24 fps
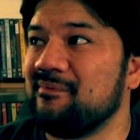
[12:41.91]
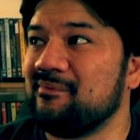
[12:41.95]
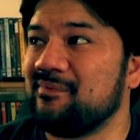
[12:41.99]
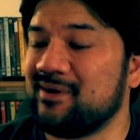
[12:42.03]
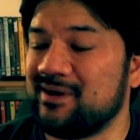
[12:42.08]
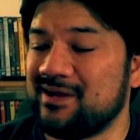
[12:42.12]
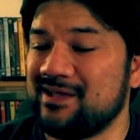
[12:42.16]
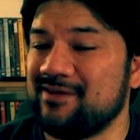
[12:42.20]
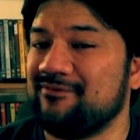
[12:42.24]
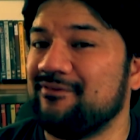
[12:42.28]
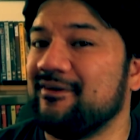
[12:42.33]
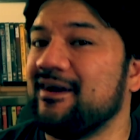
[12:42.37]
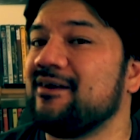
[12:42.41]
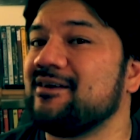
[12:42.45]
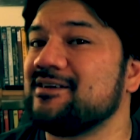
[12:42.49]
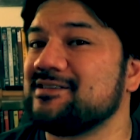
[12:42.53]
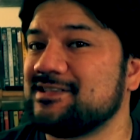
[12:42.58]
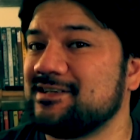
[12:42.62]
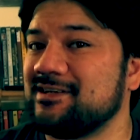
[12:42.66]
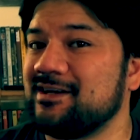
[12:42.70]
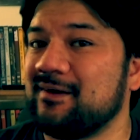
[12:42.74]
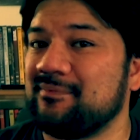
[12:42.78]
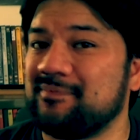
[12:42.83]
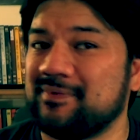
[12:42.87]
but he
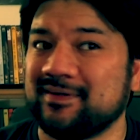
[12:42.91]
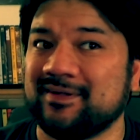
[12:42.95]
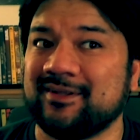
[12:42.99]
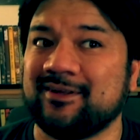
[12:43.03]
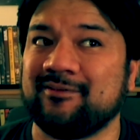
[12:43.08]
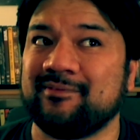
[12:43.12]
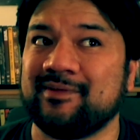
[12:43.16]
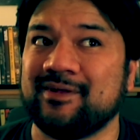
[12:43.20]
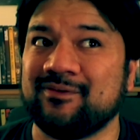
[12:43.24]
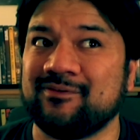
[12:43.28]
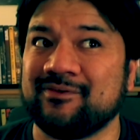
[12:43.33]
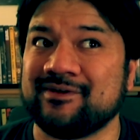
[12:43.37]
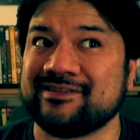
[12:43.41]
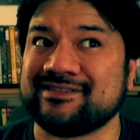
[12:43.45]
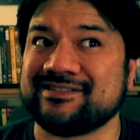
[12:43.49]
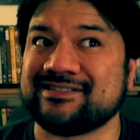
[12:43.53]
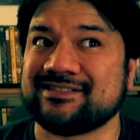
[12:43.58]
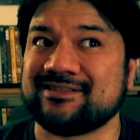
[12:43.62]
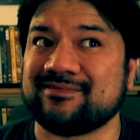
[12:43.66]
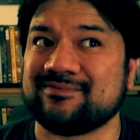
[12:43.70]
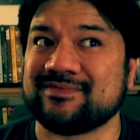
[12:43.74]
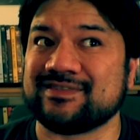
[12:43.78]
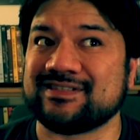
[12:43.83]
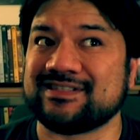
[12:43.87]
varies it up a little bit with
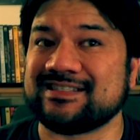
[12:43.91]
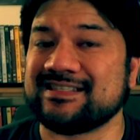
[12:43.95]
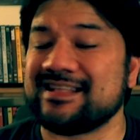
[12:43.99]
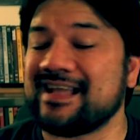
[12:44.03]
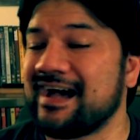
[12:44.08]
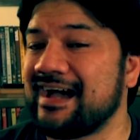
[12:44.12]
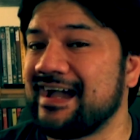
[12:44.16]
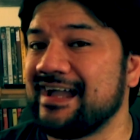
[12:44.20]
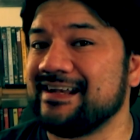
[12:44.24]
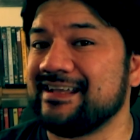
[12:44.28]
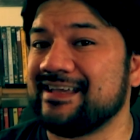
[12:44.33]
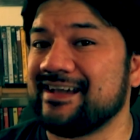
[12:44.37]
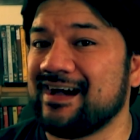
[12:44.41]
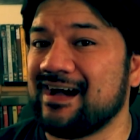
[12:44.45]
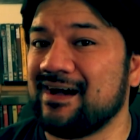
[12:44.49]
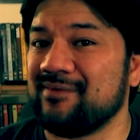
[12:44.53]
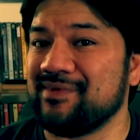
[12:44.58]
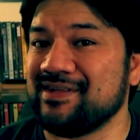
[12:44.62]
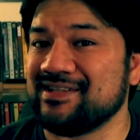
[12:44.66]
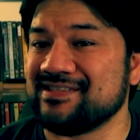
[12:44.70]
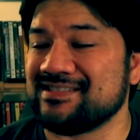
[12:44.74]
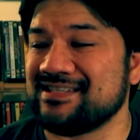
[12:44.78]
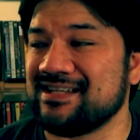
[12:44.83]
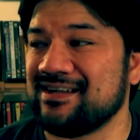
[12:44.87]
some snide
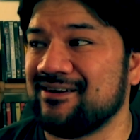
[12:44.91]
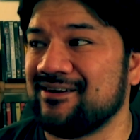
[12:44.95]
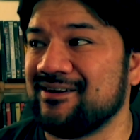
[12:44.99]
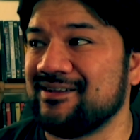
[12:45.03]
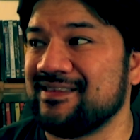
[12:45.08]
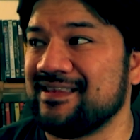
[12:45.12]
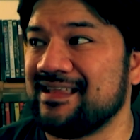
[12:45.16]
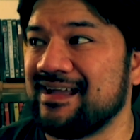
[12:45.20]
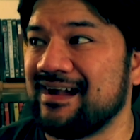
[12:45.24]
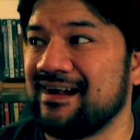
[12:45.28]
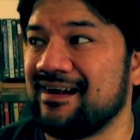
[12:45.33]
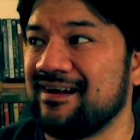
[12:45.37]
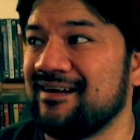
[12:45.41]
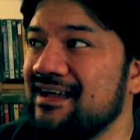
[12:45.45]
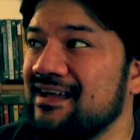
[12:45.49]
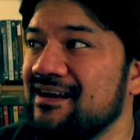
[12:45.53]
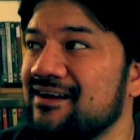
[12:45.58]
comments here and there.